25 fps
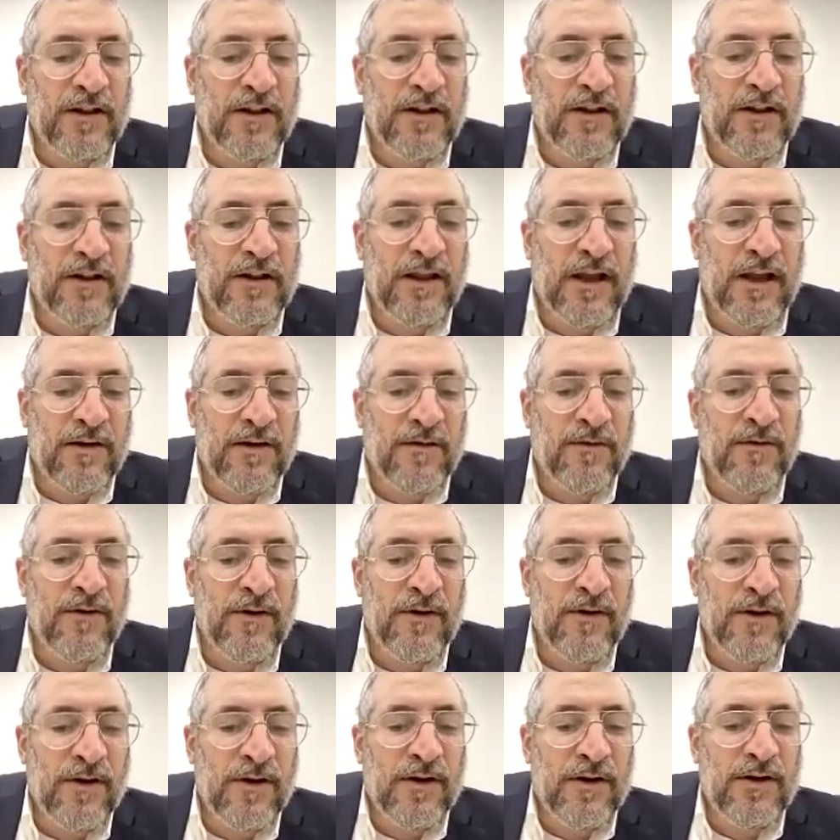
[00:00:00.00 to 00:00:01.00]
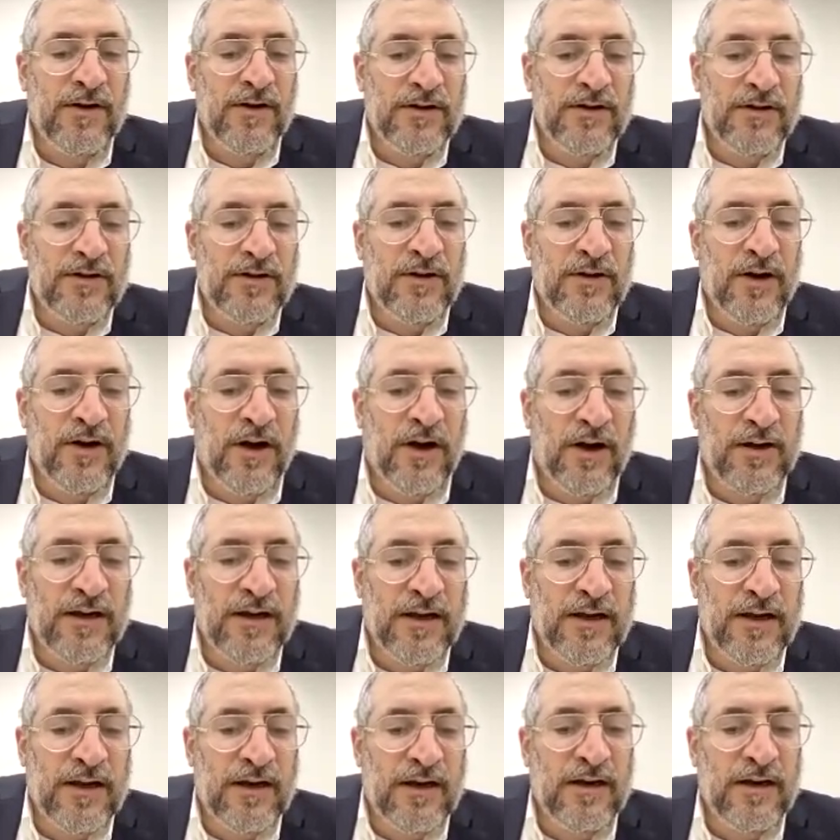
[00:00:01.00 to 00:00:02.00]
If you can allow
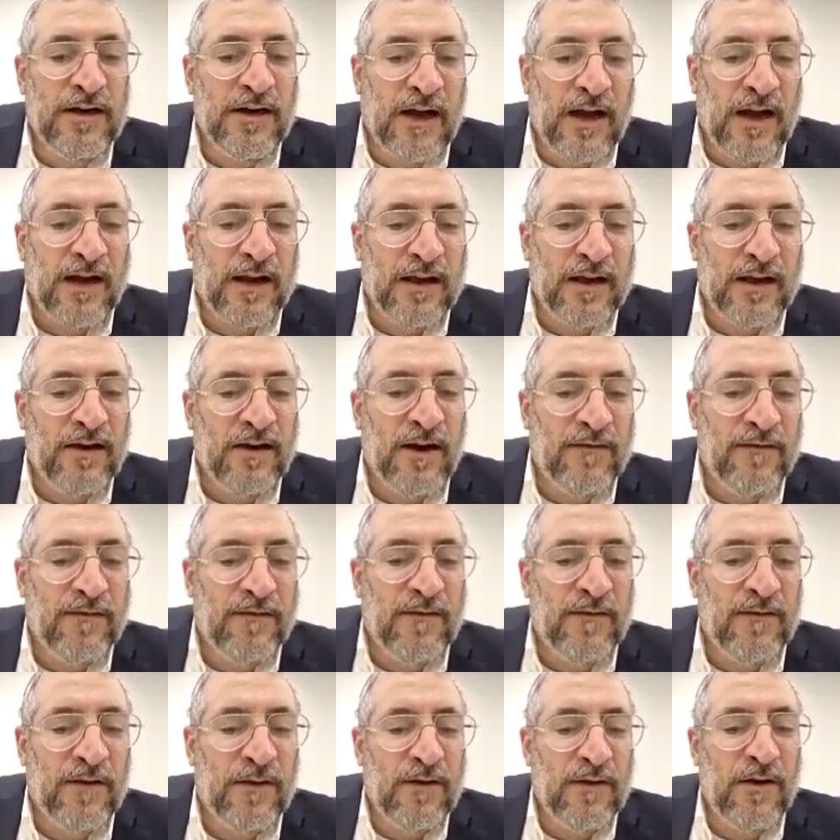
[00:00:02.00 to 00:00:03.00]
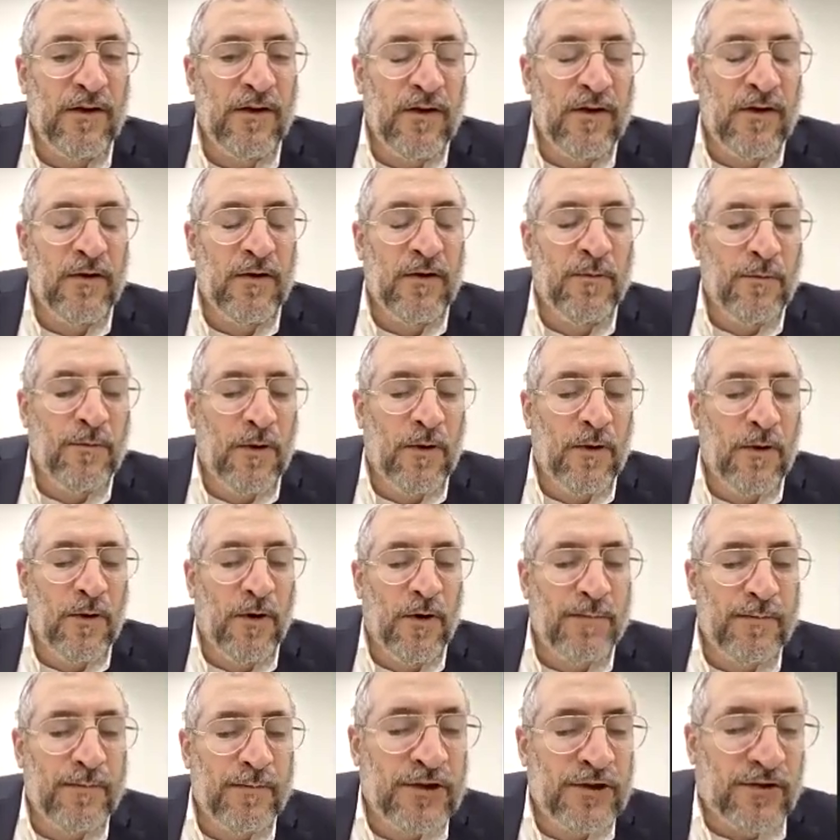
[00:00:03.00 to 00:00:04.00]
Dayeg and Achitophel, who
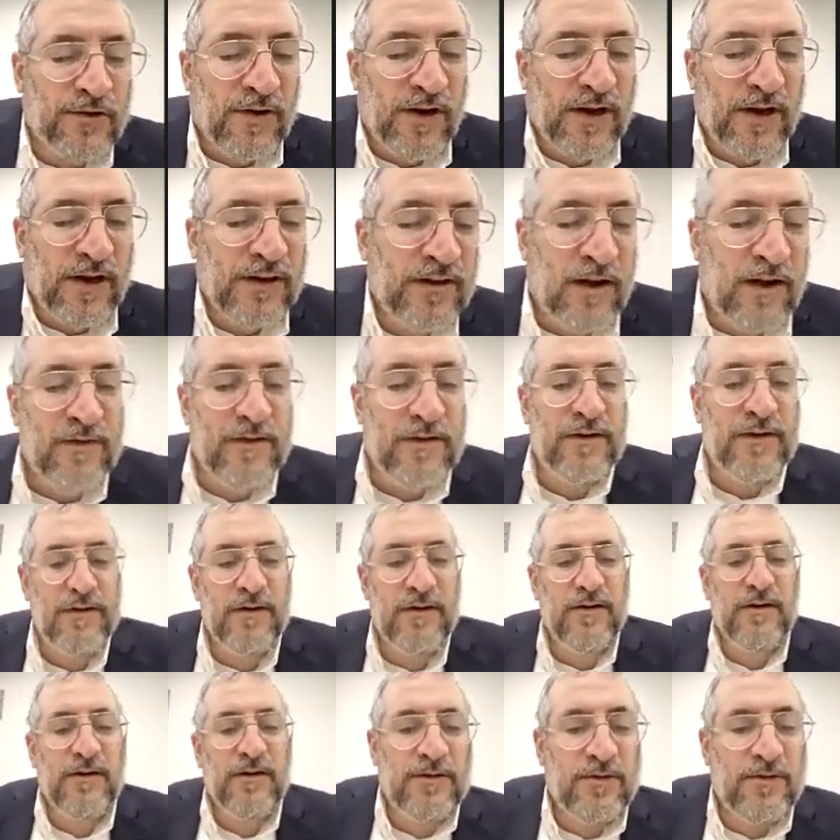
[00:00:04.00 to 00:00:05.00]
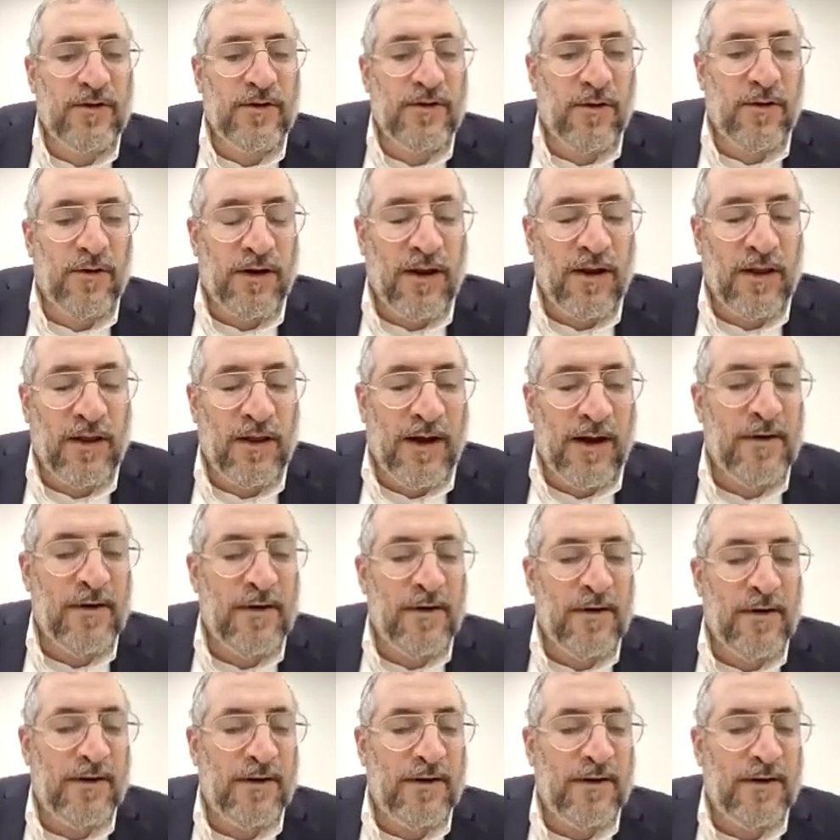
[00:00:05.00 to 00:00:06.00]
both betrayed David, to
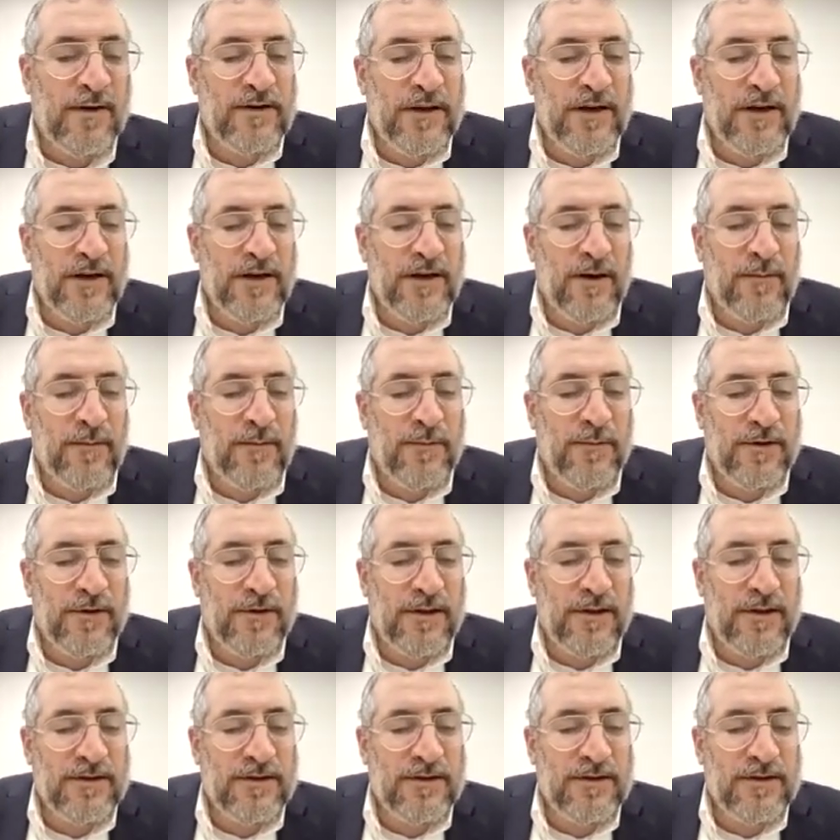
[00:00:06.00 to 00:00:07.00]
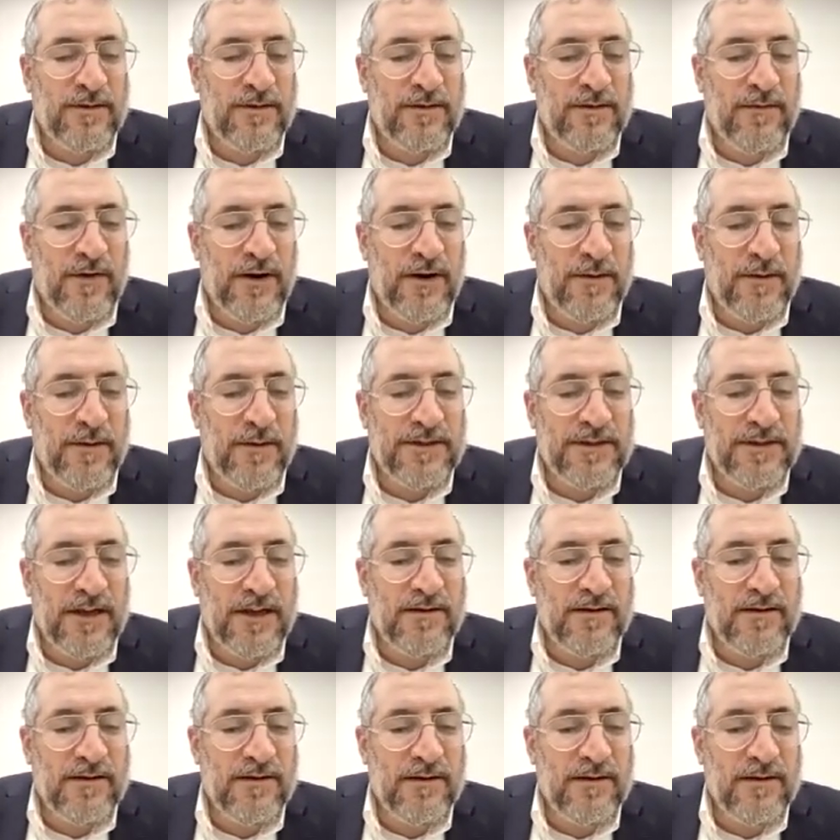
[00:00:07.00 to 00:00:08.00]
go into Olam Haba, David's going to meet up with
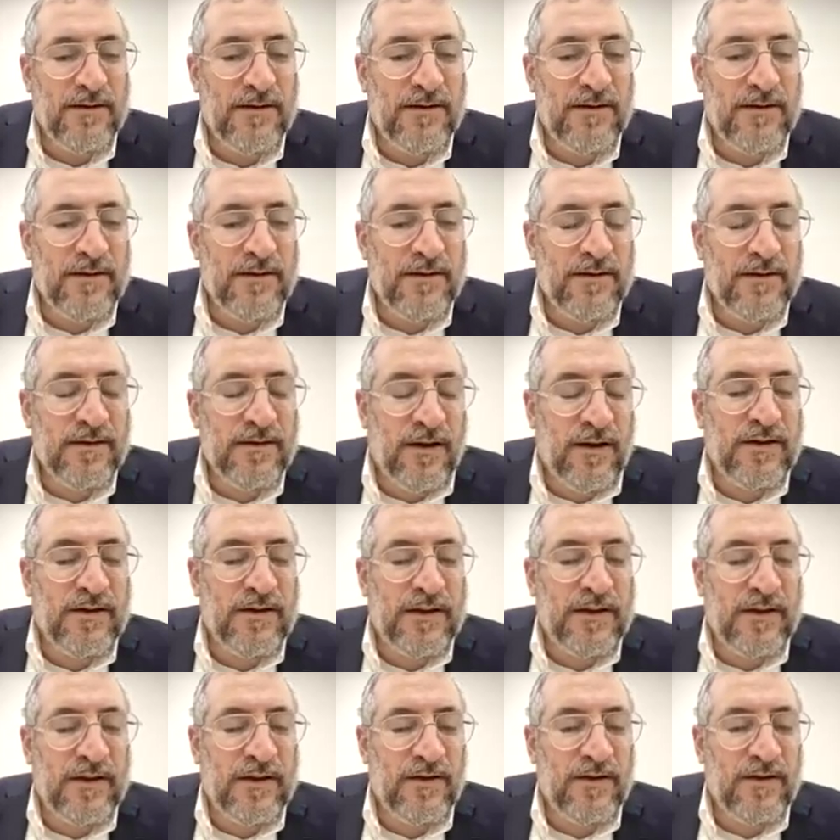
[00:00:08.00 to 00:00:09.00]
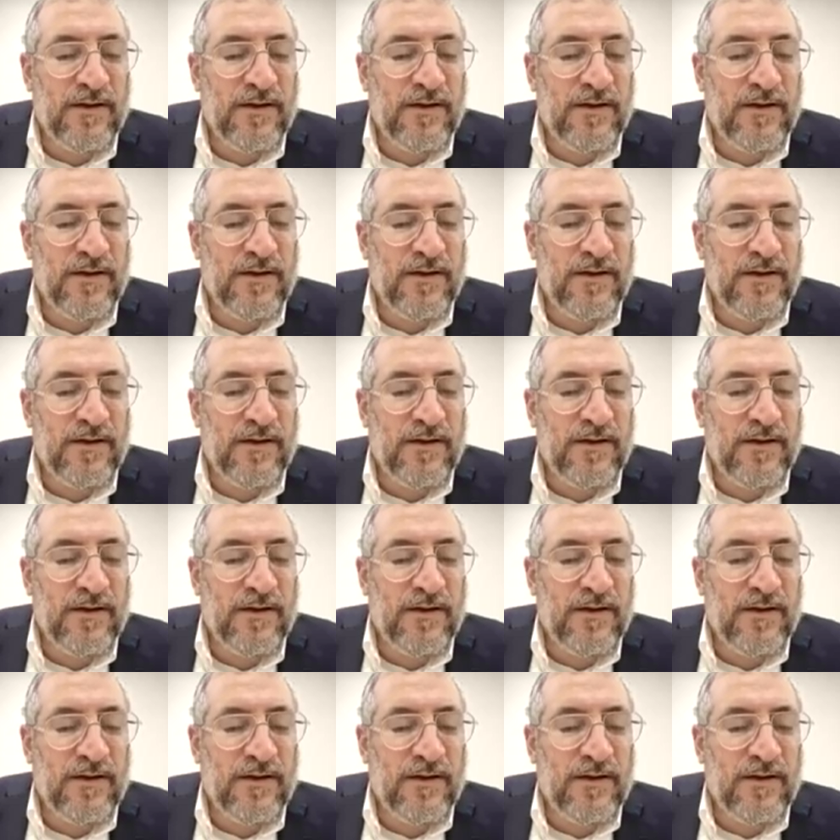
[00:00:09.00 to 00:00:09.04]
them. He's going to be very upset.